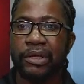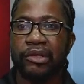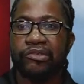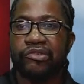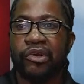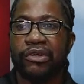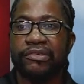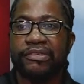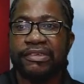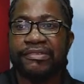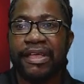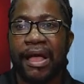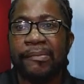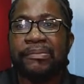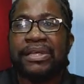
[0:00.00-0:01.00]
So obviously it's
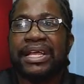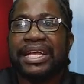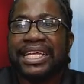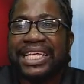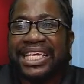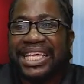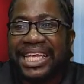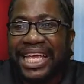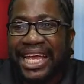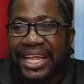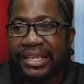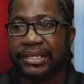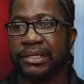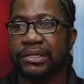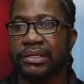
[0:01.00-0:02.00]
happening
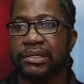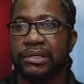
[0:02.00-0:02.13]
again.